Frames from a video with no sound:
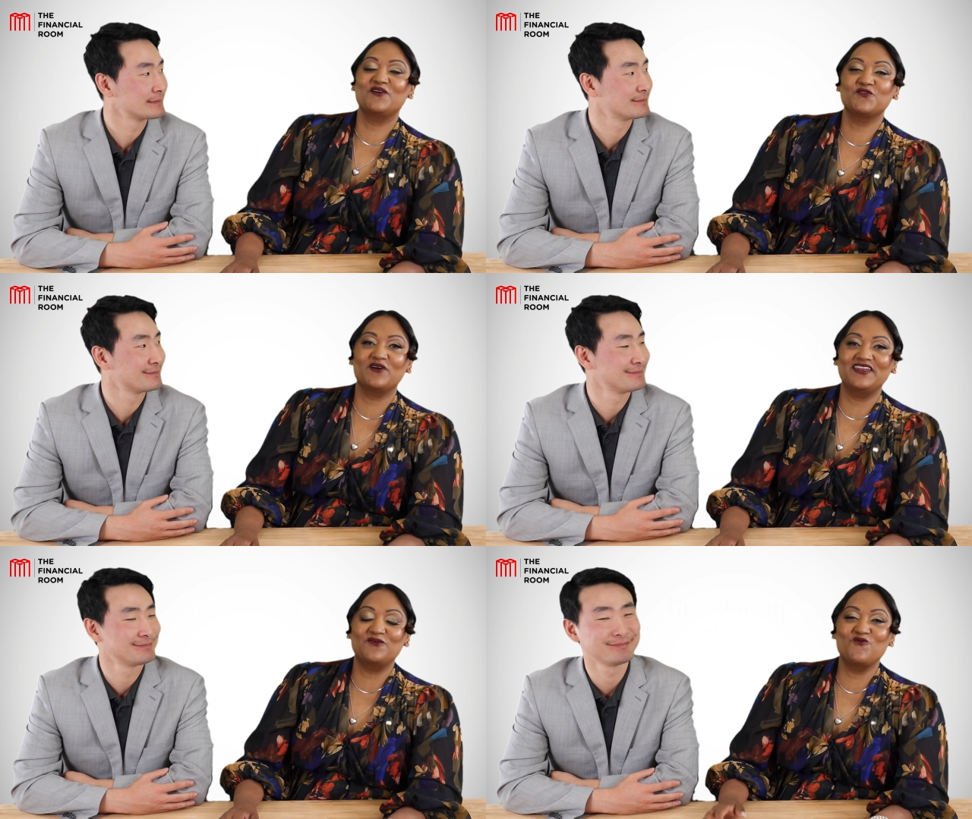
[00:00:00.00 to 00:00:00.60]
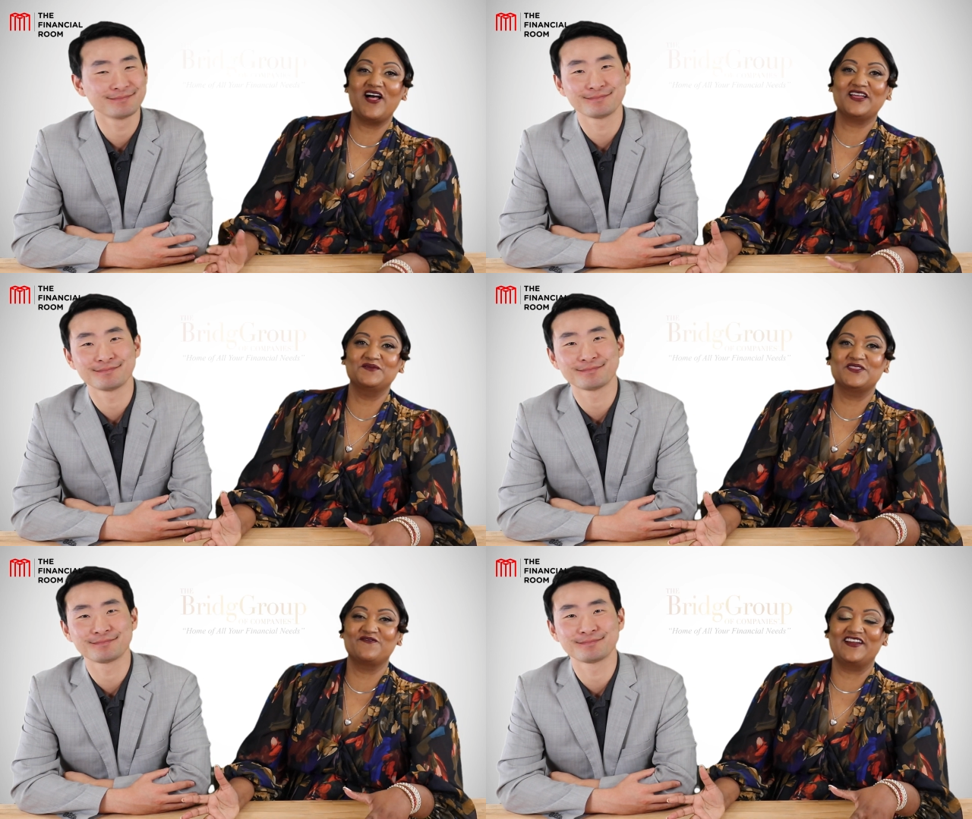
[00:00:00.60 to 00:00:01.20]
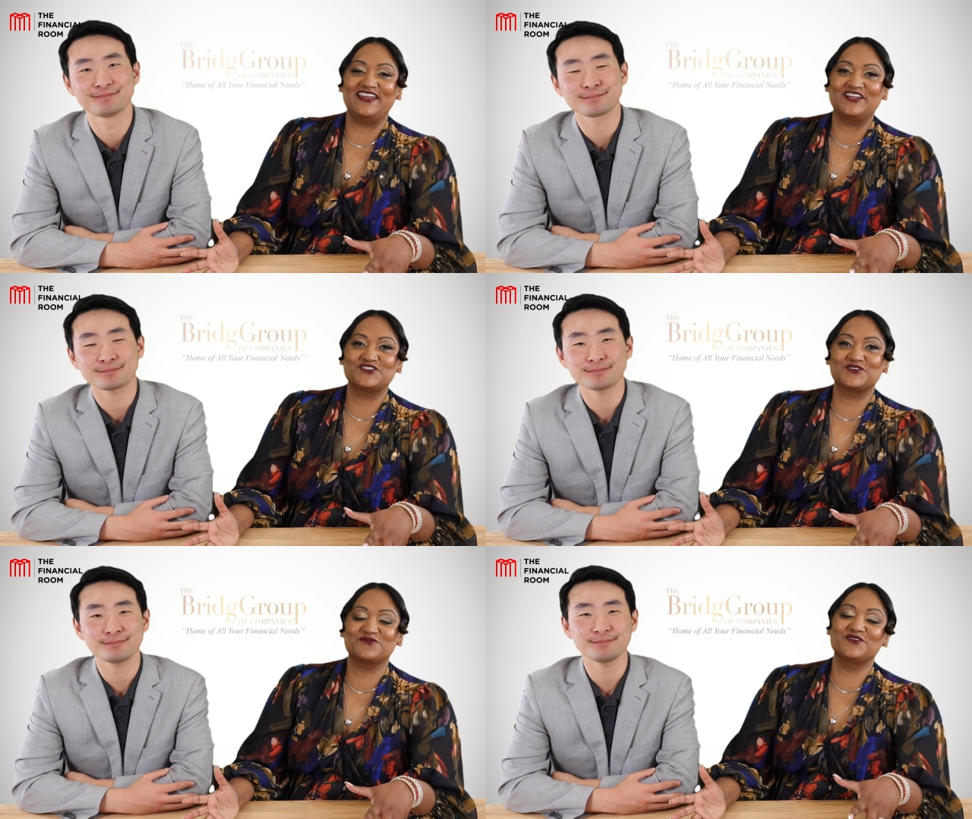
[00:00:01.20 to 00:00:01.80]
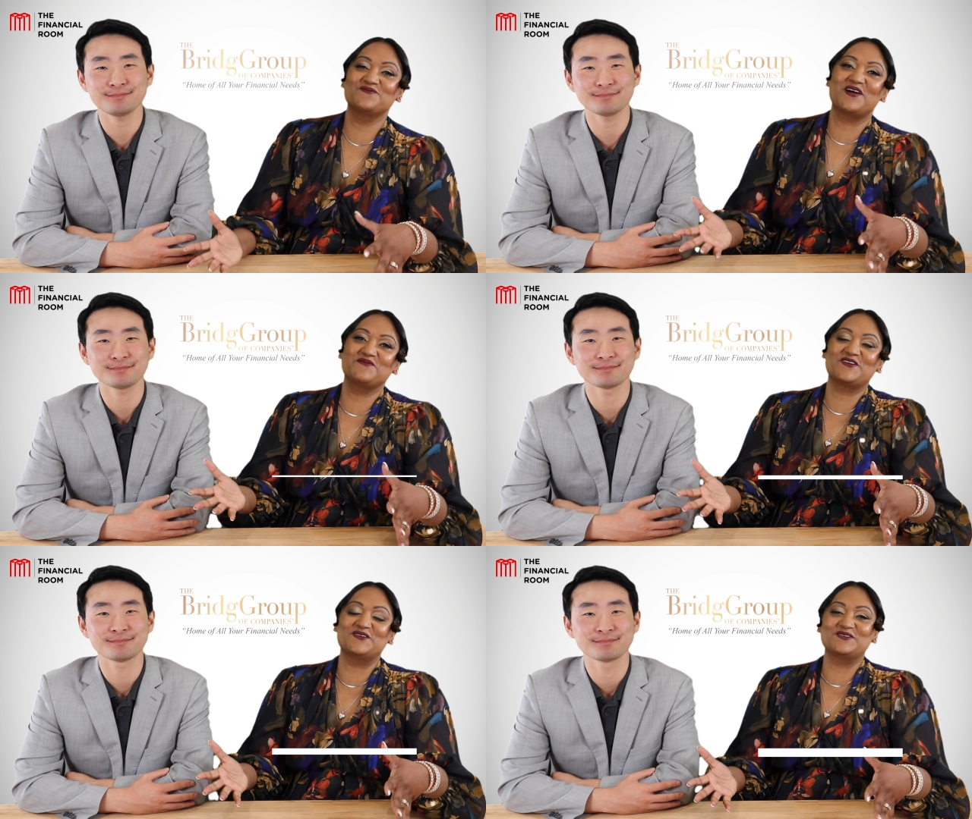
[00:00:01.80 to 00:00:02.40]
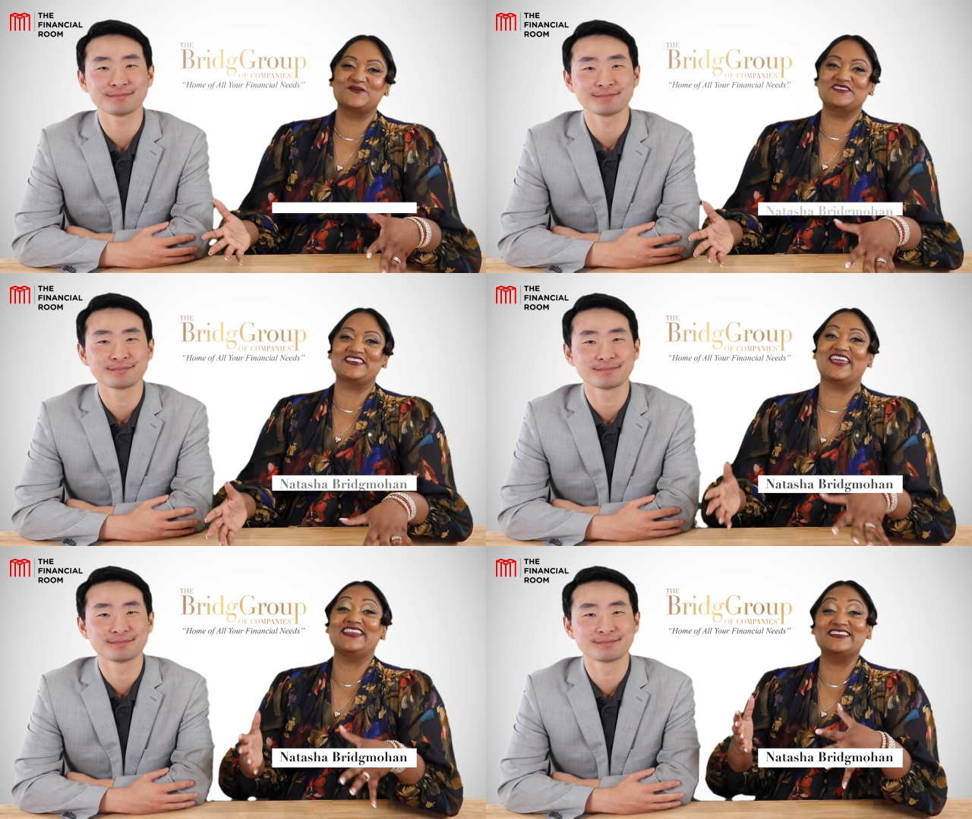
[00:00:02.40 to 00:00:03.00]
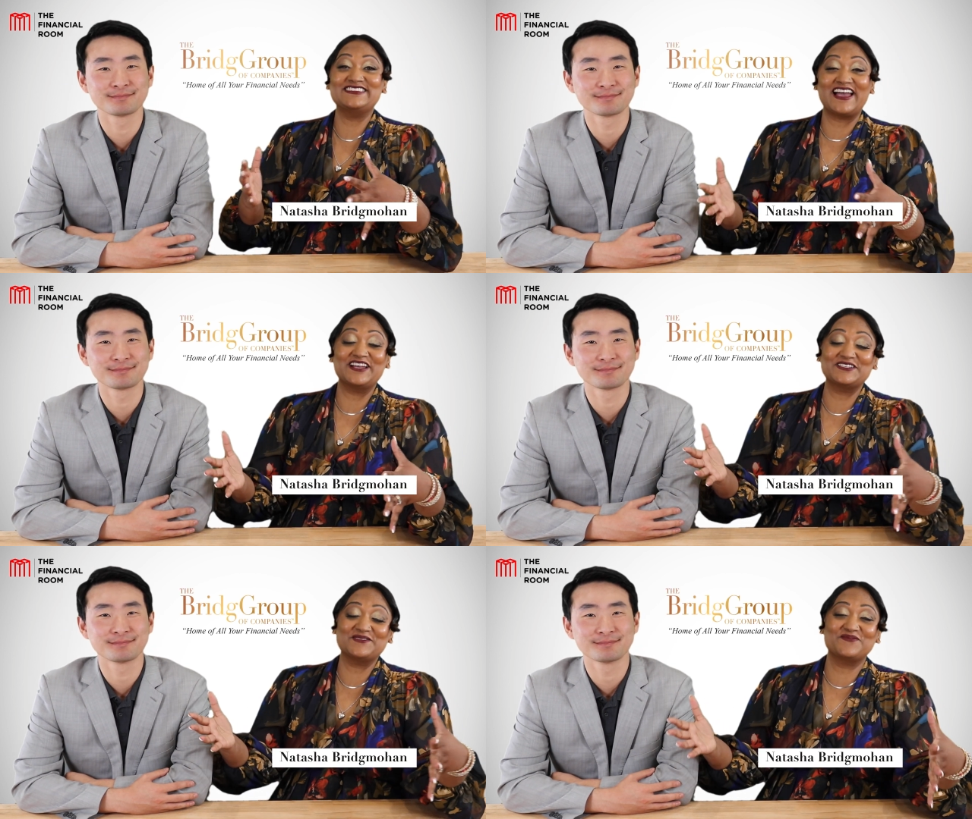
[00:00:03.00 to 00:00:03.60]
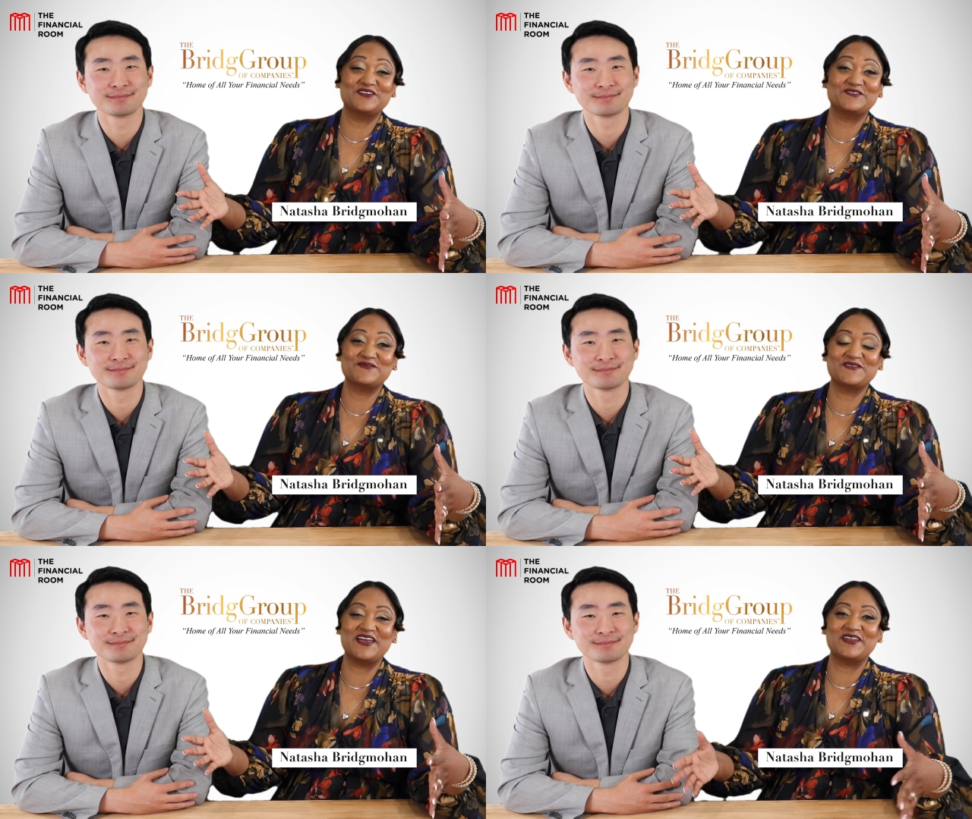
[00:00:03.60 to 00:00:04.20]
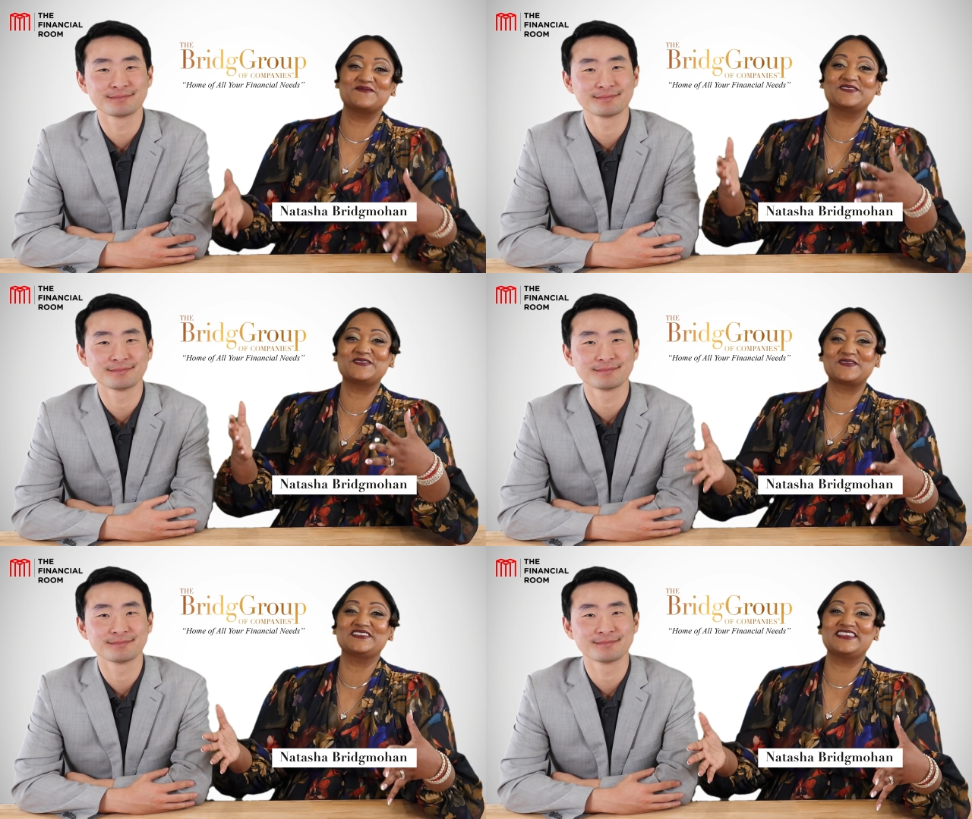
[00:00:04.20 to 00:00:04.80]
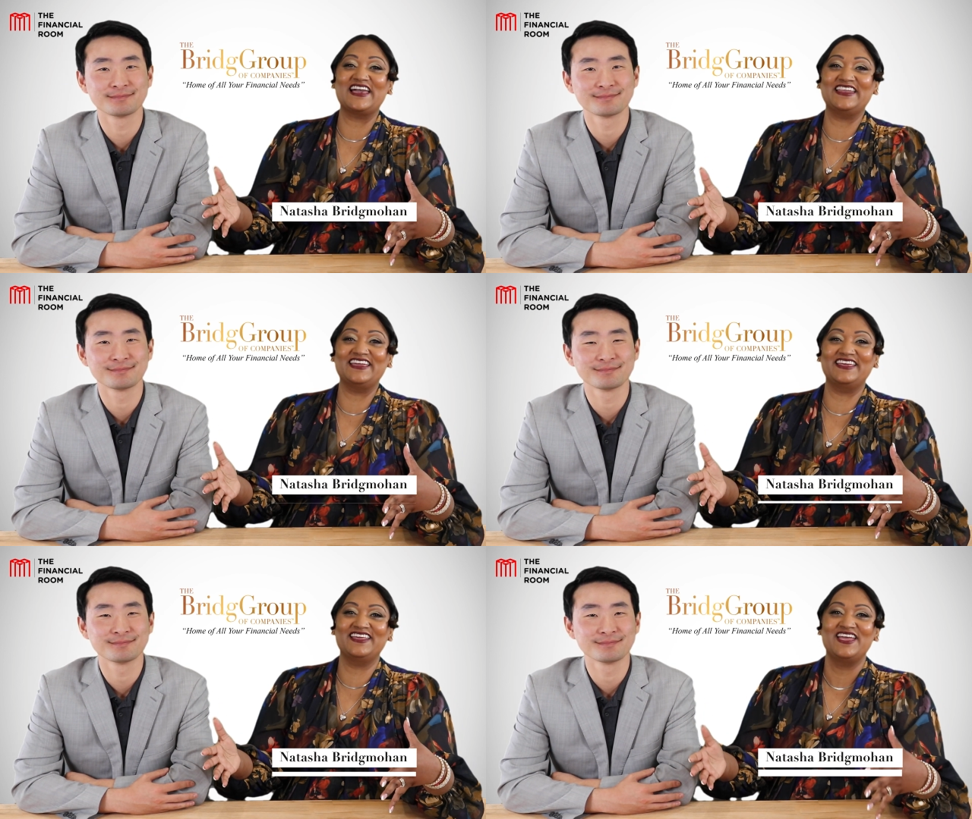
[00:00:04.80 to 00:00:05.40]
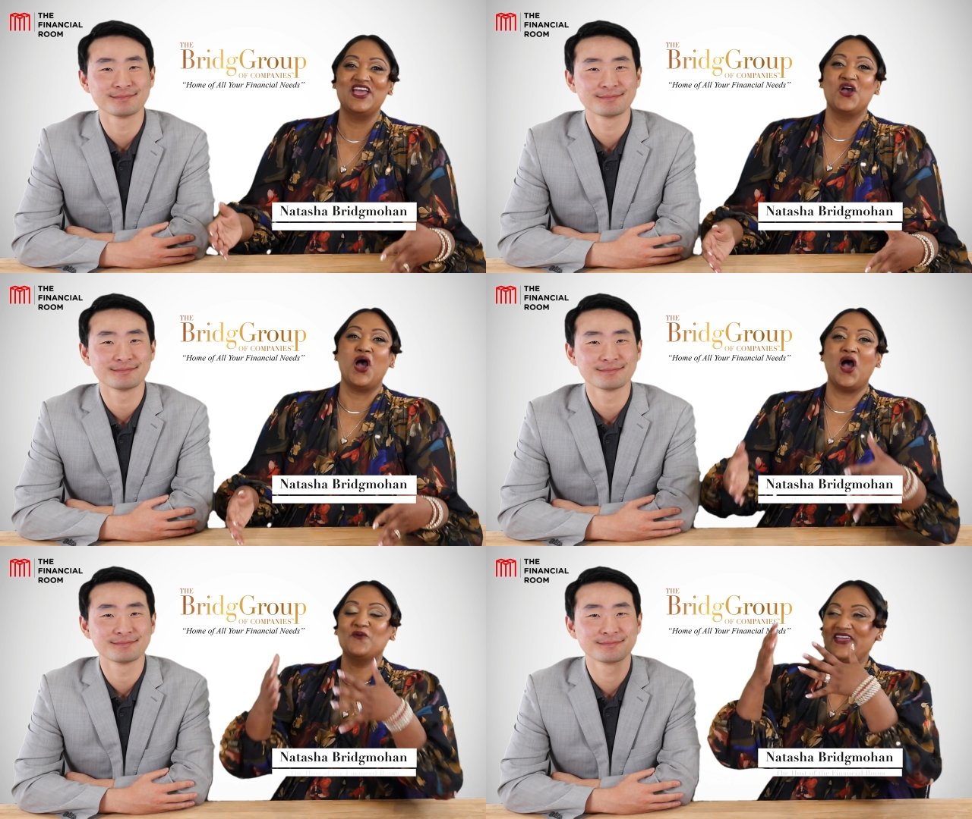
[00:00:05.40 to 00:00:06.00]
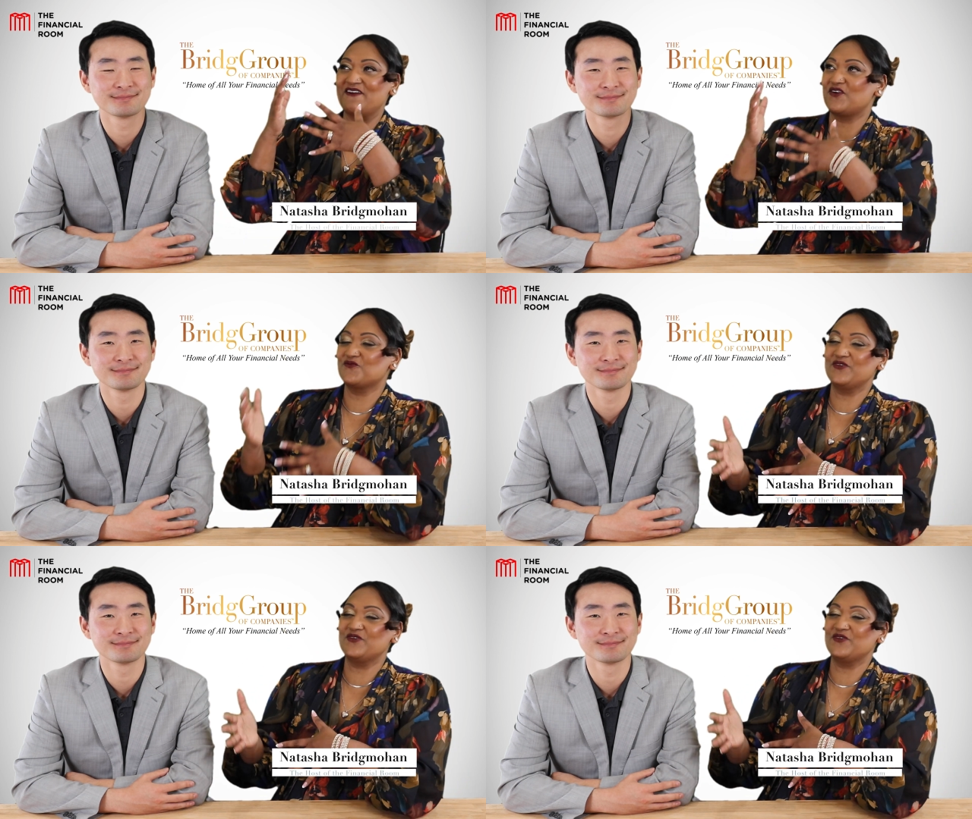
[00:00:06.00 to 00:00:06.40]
Speaker 1: everyone, and welcome to The Financial Room. I'm your host once again, Natasha Bridgmohan. I'm so excited. Uh, we have a